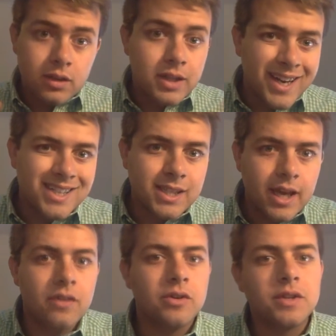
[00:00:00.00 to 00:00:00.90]
getting
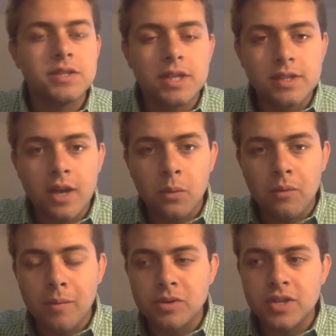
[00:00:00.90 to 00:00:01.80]
together in the sense that we're
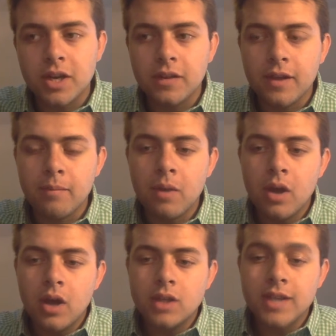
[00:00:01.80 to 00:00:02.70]
representing them,
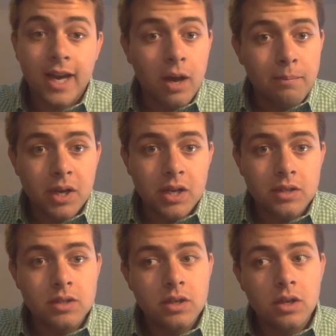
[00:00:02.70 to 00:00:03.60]
tech
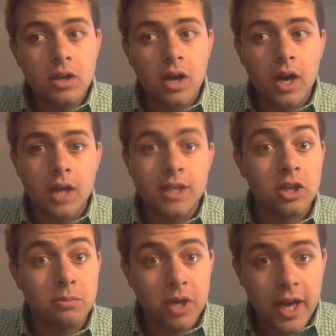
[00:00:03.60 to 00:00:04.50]
companies,
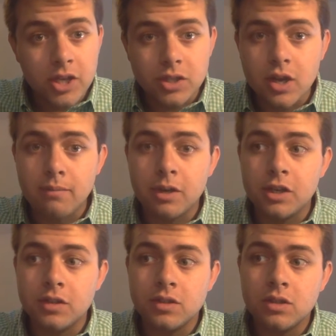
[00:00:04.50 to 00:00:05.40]
telecommunications
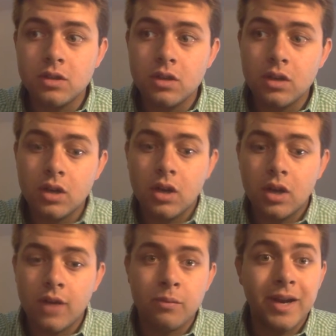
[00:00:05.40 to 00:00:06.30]
companies,
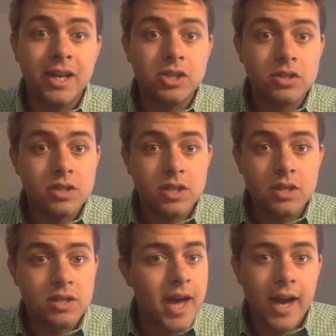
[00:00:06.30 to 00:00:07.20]
government
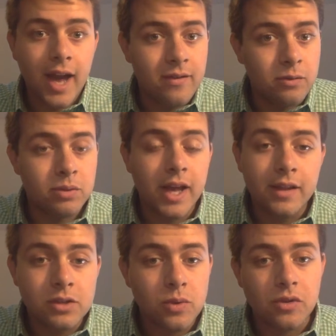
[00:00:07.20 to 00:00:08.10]
agencies that have a play in
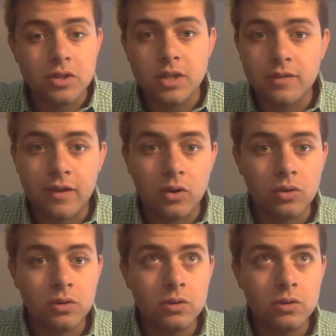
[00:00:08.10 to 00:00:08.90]
this, whether it's the federal,